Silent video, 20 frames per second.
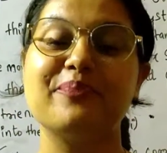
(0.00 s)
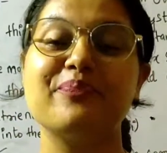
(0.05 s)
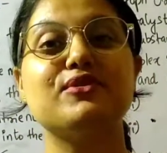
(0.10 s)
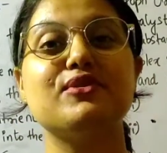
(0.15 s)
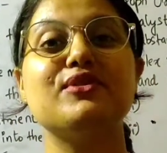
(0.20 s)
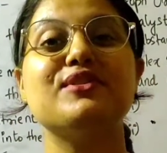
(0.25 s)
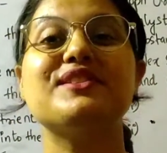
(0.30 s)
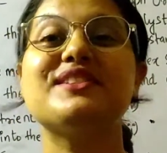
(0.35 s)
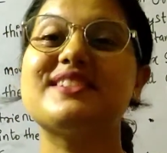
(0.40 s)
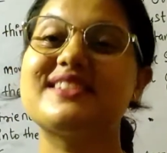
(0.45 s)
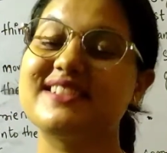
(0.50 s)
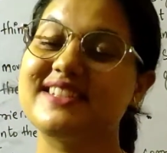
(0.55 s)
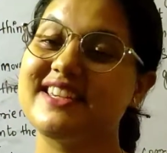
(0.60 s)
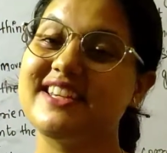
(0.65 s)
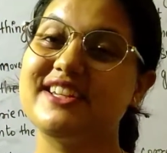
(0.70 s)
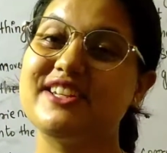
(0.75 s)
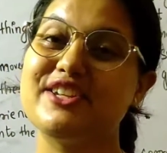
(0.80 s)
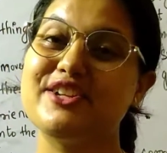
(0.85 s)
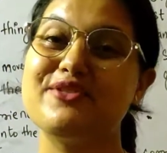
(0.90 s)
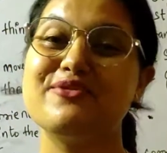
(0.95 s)
So
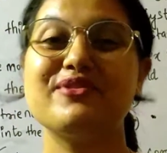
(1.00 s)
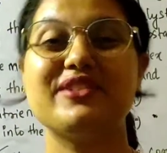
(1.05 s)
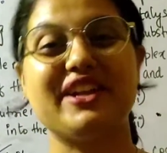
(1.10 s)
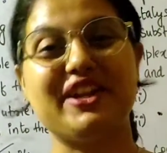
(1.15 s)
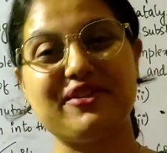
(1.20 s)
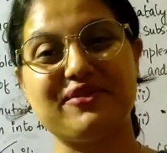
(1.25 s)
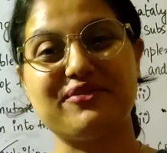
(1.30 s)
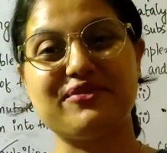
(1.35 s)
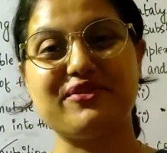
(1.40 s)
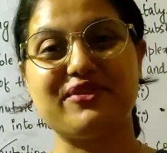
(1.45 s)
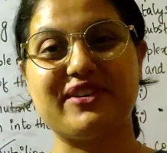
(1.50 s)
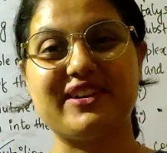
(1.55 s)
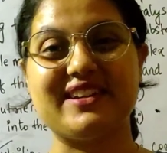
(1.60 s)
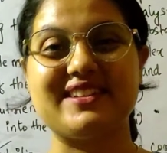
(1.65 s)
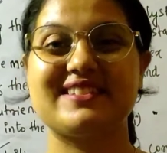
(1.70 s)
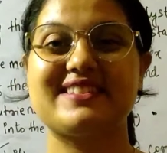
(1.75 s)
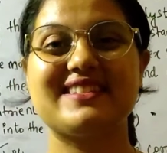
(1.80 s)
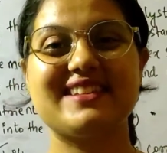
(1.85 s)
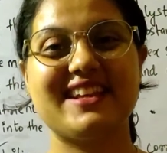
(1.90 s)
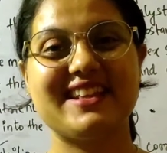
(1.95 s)
stay tuned and
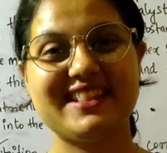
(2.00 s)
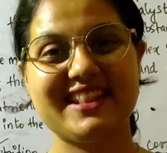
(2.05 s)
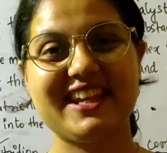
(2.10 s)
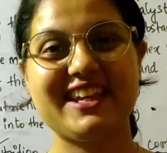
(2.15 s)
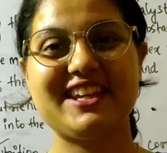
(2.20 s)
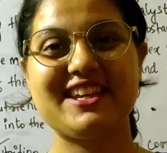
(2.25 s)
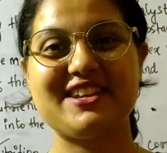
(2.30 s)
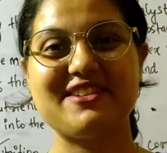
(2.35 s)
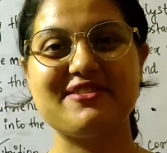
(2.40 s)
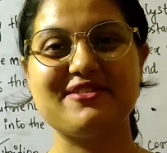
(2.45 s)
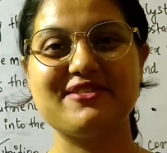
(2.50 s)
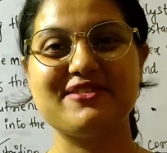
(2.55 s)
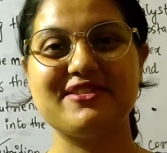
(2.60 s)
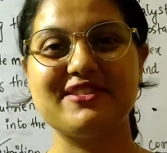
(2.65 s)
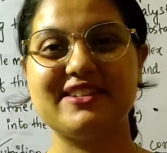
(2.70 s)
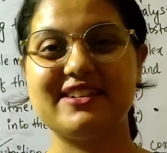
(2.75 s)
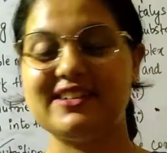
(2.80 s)
focus. Thank you.